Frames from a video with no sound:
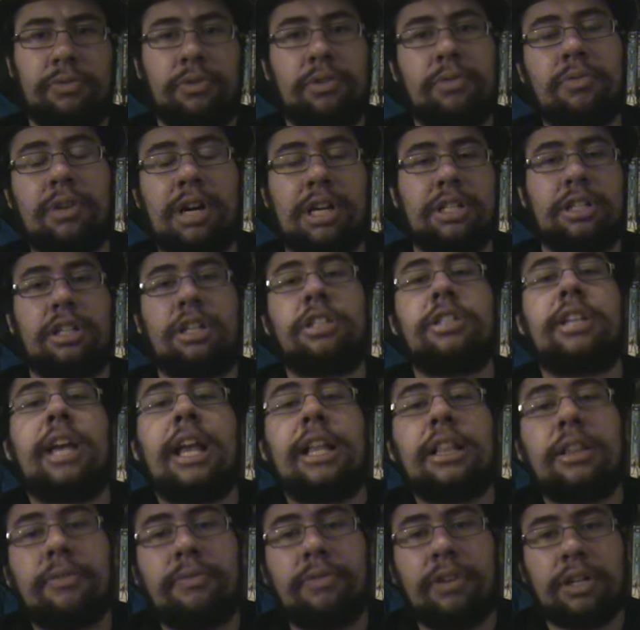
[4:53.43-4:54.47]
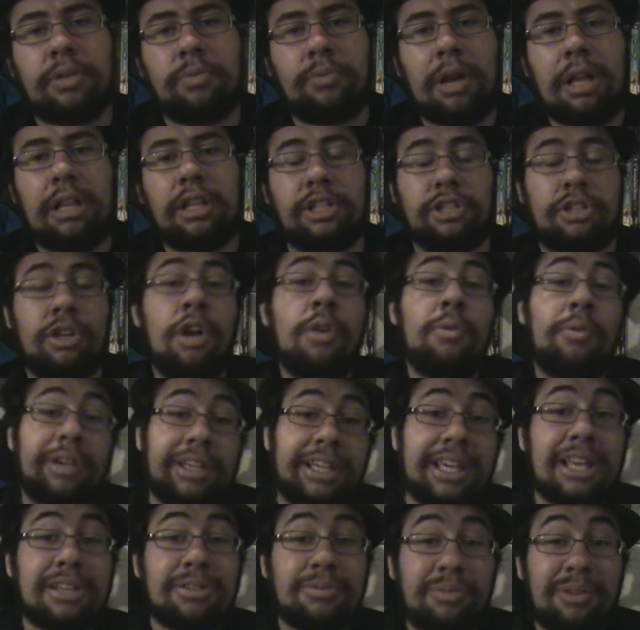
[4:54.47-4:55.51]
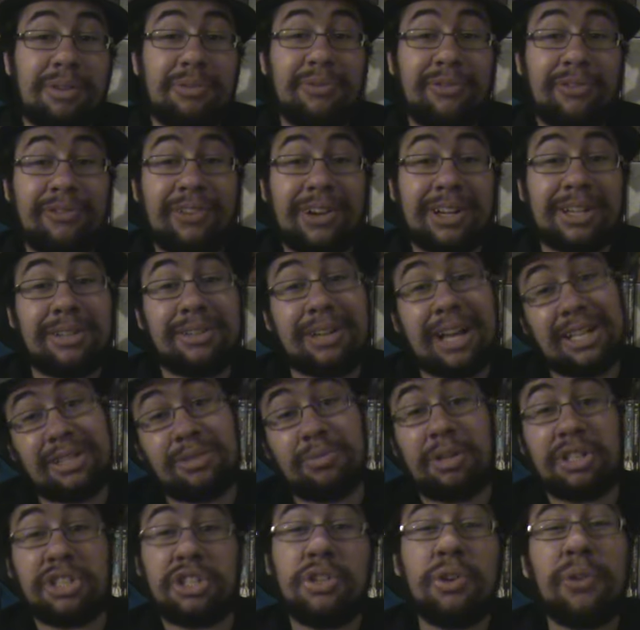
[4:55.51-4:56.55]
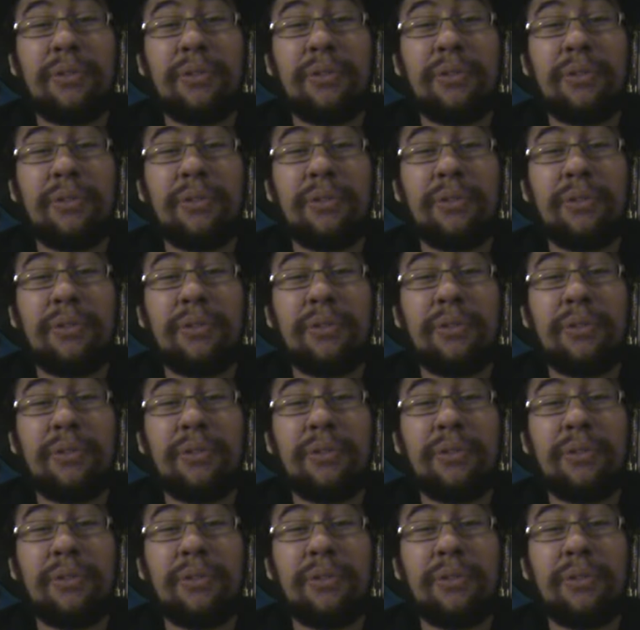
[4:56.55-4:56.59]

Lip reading: because they hate the fucking wildlings. Well, guess what, fucking Night's Watch?